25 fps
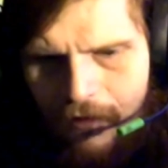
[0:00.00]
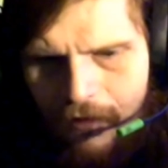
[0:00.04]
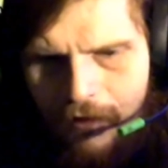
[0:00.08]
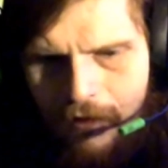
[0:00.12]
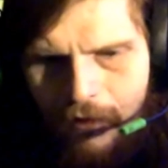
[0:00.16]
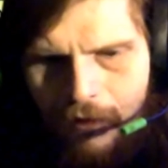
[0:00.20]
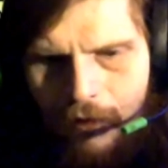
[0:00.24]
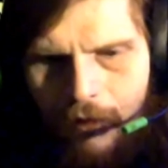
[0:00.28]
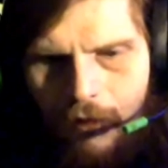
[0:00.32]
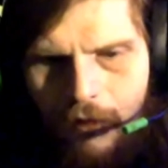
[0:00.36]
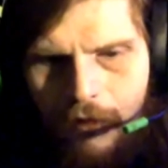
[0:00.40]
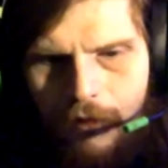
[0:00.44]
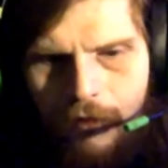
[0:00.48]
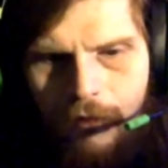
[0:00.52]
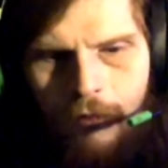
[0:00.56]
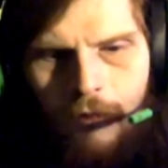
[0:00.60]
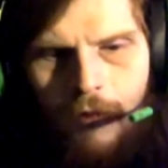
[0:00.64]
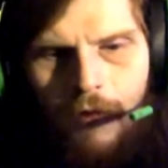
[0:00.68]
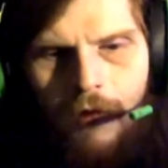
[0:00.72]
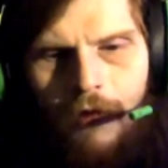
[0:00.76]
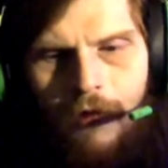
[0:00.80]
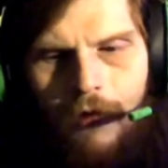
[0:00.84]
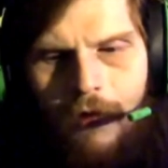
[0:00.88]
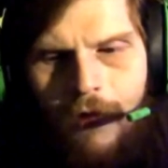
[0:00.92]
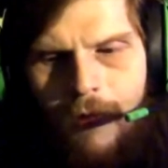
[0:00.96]
Of course,
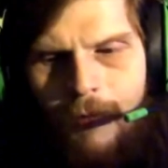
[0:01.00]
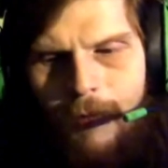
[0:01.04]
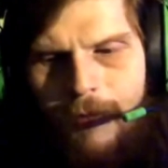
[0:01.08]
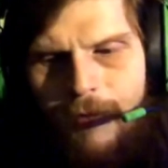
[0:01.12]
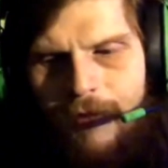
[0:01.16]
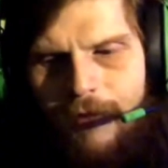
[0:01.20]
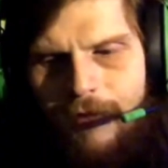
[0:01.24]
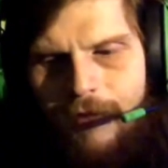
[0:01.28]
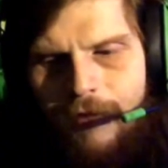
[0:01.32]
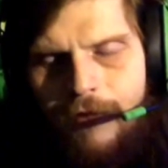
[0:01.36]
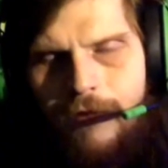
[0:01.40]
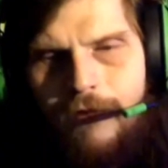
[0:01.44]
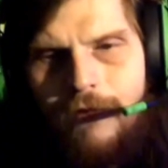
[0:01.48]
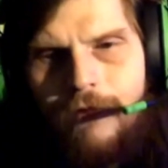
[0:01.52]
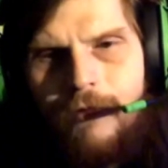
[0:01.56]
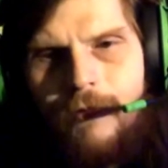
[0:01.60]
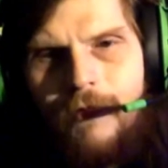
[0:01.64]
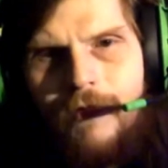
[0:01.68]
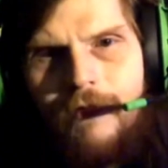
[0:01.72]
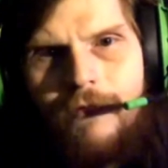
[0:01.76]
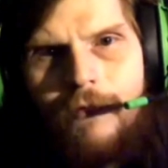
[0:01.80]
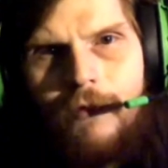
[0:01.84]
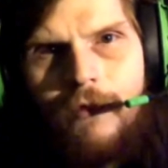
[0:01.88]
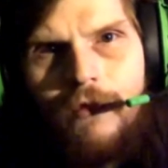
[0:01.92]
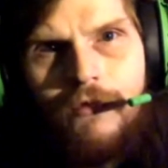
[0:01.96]

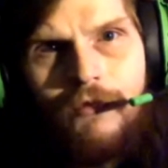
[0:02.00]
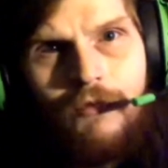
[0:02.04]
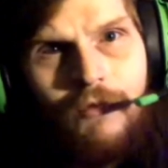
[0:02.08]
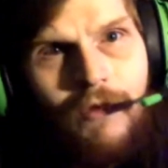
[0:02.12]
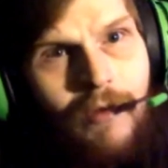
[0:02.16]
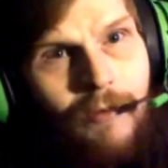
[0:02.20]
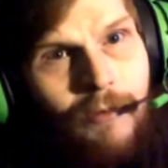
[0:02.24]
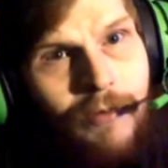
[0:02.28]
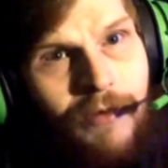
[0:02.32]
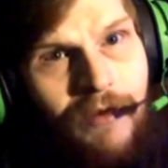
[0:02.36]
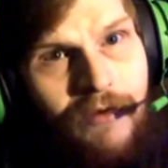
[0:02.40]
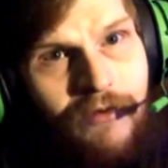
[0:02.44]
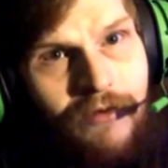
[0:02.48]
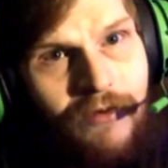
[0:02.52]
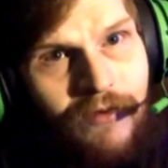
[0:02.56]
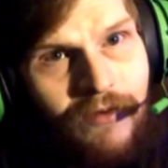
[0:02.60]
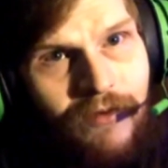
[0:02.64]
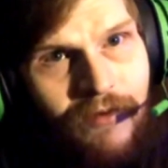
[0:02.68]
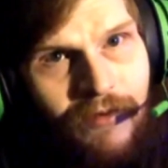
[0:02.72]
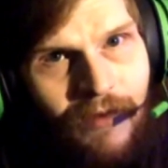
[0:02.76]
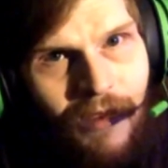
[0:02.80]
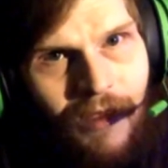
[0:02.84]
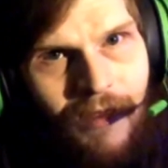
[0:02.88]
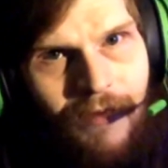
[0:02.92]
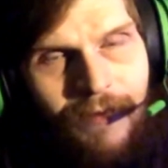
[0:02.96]
of course, Rampage is
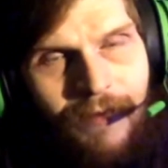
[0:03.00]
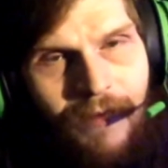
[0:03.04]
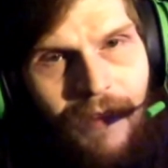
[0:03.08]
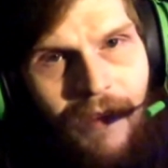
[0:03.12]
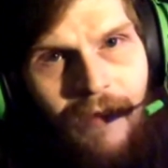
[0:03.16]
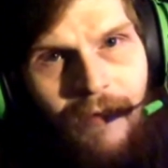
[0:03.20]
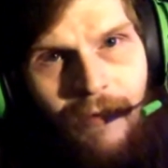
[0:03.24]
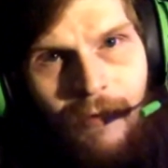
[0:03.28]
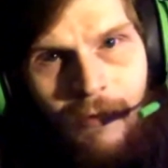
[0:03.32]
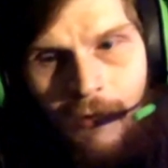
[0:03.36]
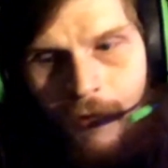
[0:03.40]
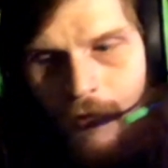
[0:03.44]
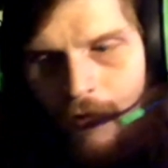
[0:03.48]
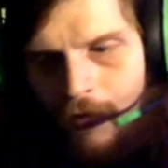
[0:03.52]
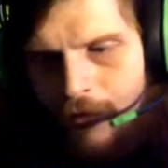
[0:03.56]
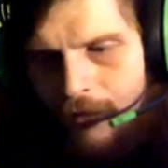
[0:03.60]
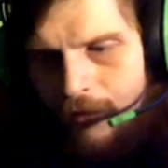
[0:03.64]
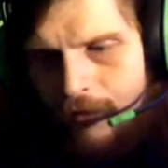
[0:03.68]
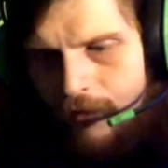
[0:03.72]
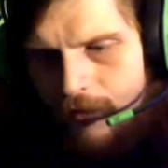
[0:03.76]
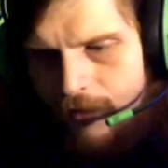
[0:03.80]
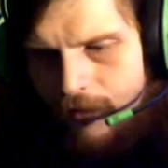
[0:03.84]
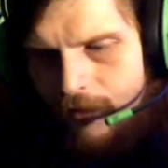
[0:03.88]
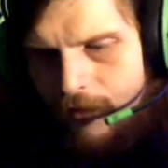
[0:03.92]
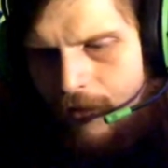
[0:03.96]
not that
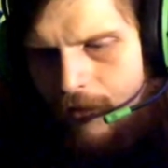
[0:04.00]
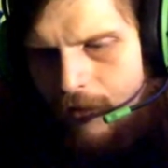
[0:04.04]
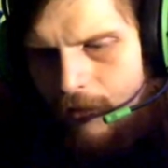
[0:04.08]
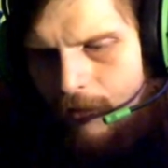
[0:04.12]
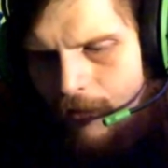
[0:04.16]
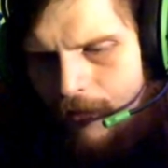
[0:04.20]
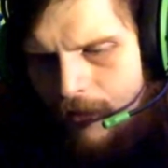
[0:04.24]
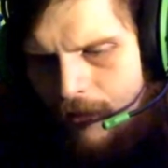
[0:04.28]
long, so